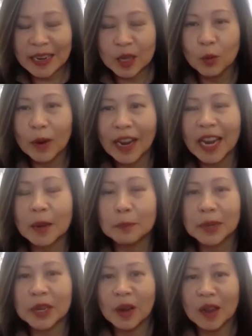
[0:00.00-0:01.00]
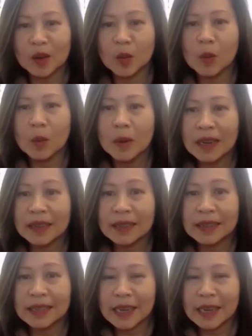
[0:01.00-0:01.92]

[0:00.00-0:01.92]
is way beyond what